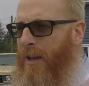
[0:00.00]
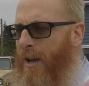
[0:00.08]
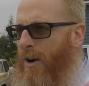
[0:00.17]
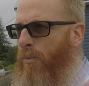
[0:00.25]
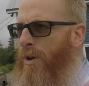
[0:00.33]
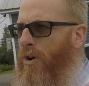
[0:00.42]

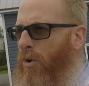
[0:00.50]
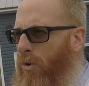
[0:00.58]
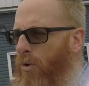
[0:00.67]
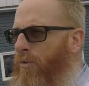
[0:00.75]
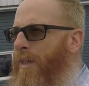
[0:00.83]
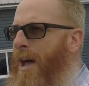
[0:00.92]
we
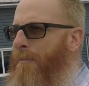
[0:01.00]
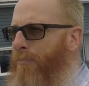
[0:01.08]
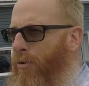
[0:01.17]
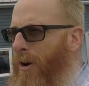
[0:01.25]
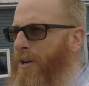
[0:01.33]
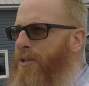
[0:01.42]
hold that
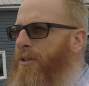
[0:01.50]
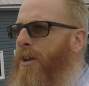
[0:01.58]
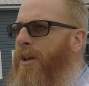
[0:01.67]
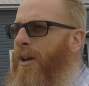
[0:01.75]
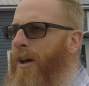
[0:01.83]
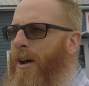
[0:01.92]
price
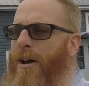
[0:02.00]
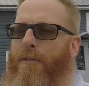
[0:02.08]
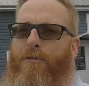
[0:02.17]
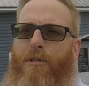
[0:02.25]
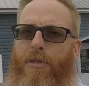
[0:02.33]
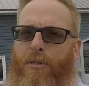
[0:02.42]

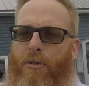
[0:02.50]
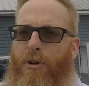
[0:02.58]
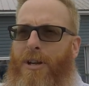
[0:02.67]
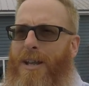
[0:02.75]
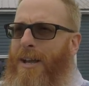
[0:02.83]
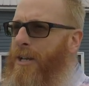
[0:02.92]
for
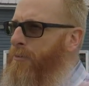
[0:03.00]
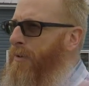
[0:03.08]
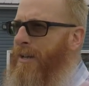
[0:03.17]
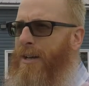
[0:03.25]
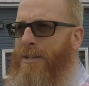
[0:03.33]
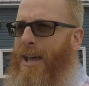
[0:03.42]
30 days,
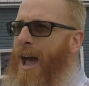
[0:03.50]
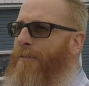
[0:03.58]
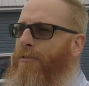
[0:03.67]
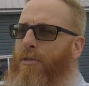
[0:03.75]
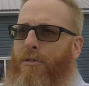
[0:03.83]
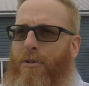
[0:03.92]
because
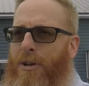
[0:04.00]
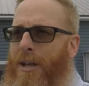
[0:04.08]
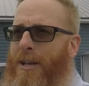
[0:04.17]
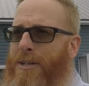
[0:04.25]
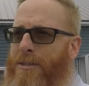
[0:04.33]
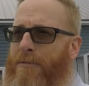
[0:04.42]
after 30
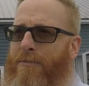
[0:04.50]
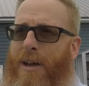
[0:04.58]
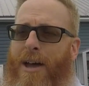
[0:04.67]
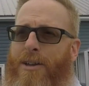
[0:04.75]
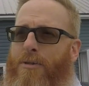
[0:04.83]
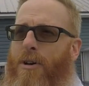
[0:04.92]
days, the
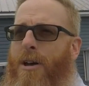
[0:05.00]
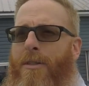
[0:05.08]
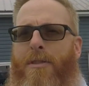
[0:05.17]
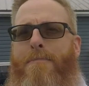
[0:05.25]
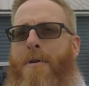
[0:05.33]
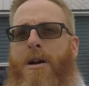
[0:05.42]
value,
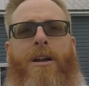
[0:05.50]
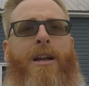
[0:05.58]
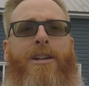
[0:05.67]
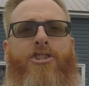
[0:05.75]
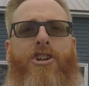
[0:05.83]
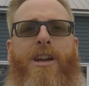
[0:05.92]
the market
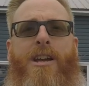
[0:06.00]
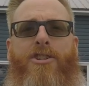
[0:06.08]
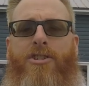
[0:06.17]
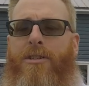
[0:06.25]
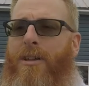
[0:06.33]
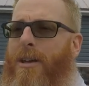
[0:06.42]
can
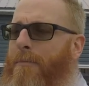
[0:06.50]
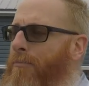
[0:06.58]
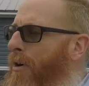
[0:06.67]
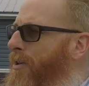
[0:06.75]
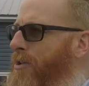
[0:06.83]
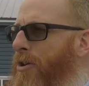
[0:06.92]
change.
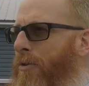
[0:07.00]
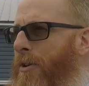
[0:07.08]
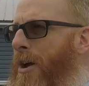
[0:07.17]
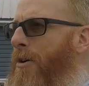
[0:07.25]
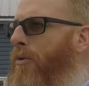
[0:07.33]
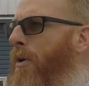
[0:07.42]
Price can go
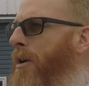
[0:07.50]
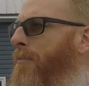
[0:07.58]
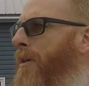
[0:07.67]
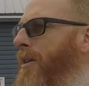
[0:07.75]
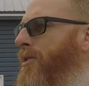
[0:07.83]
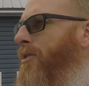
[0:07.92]
down quite a
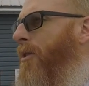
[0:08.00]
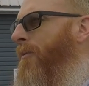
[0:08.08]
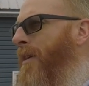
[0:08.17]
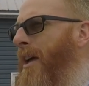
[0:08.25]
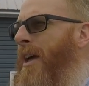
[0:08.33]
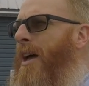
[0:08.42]
bit. So
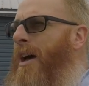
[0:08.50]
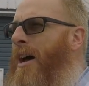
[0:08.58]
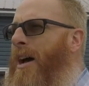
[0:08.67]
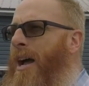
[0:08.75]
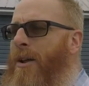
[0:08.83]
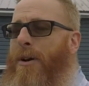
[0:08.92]

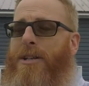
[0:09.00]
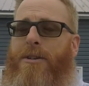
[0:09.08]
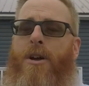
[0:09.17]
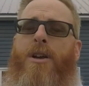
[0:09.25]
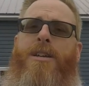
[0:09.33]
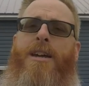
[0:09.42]
anyways,
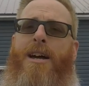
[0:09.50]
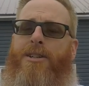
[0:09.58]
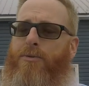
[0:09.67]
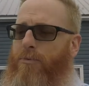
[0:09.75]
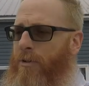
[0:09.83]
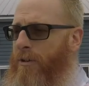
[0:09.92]

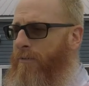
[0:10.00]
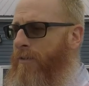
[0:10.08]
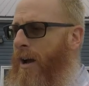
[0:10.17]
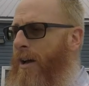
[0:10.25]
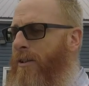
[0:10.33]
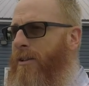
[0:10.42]
yes, we've
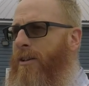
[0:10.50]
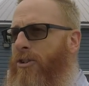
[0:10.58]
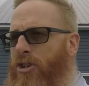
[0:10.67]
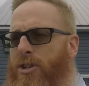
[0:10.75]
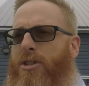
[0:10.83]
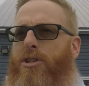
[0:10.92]
got
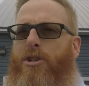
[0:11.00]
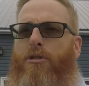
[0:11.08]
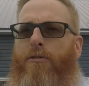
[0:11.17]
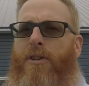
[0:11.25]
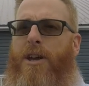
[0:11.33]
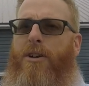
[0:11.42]
just the
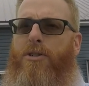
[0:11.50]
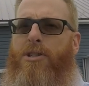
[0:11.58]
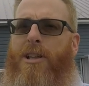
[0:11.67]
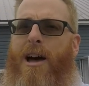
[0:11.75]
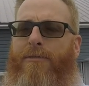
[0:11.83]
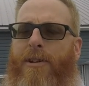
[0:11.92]
two vehicles
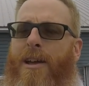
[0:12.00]
left.